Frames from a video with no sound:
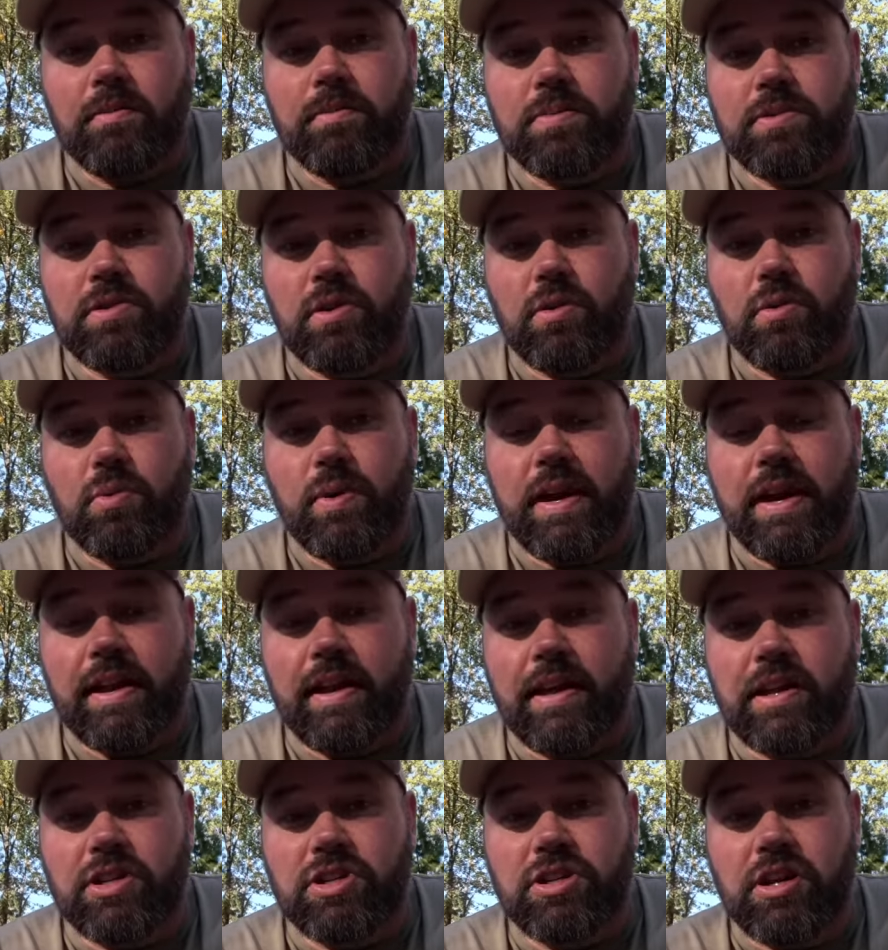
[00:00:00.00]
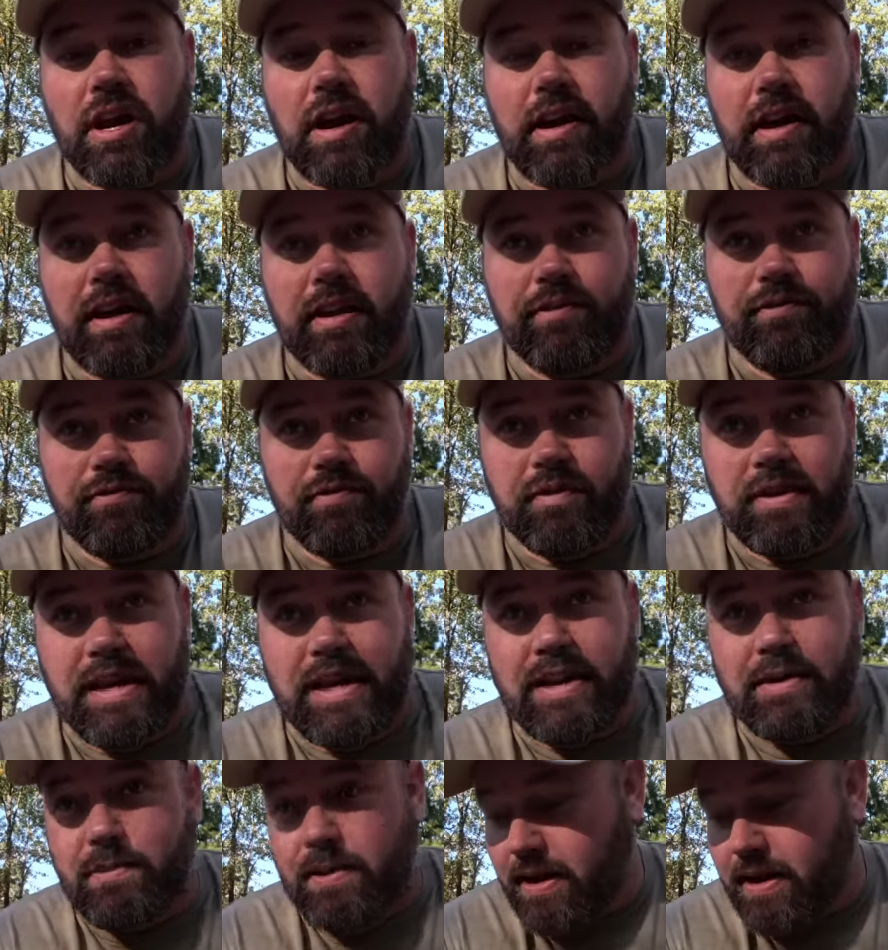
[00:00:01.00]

So we can get a shot if need